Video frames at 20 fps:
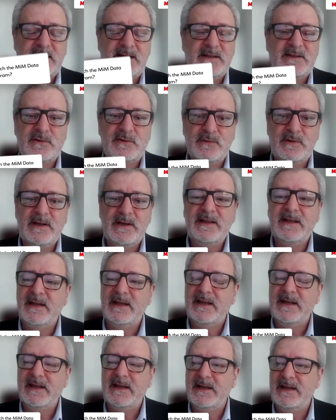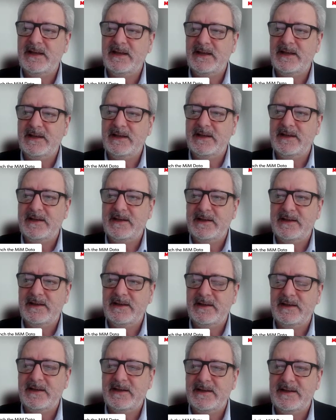It's really
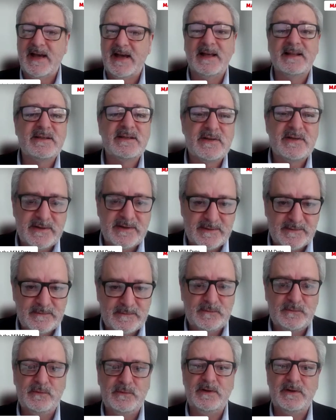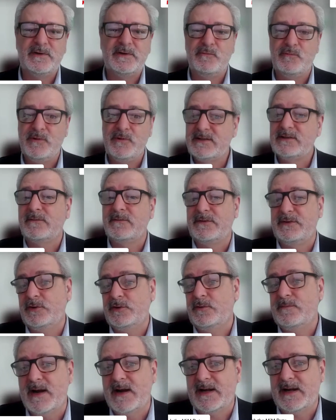an answer to a request of the
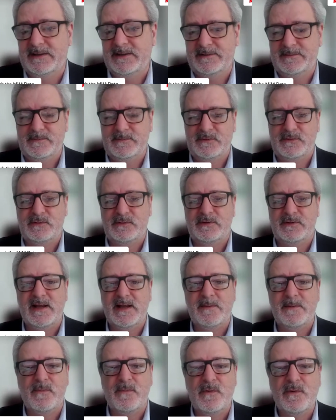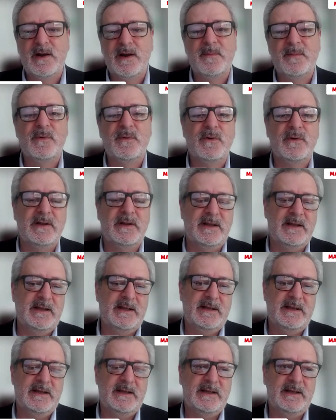job market. So there are more and more
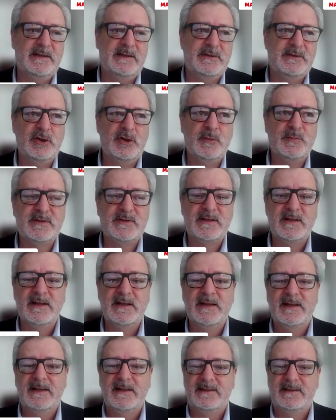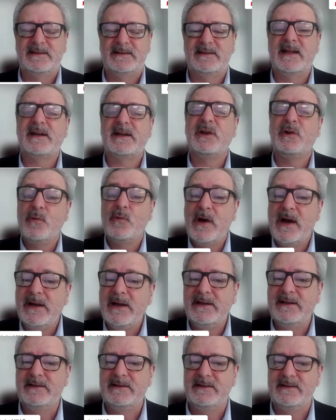jobs that are
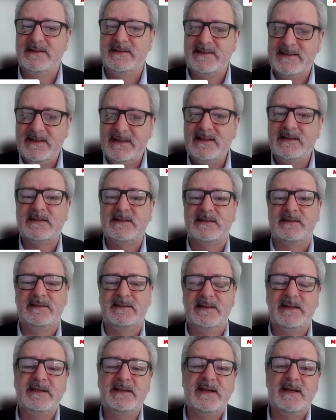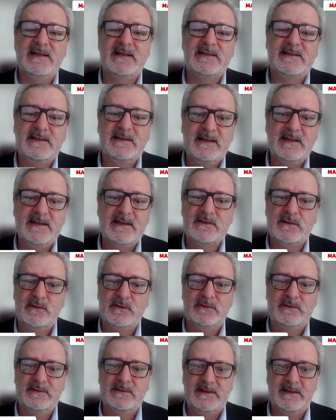requiring skills, technical skills
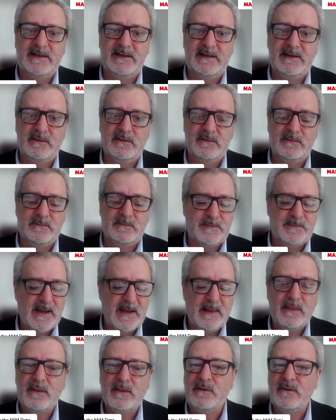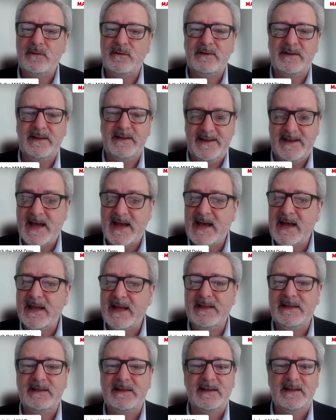on Python,
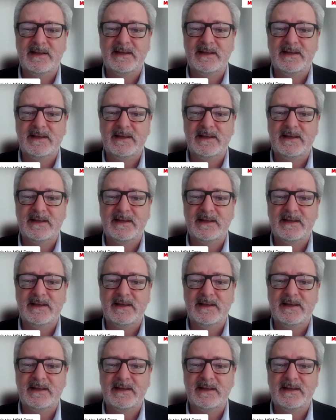AI,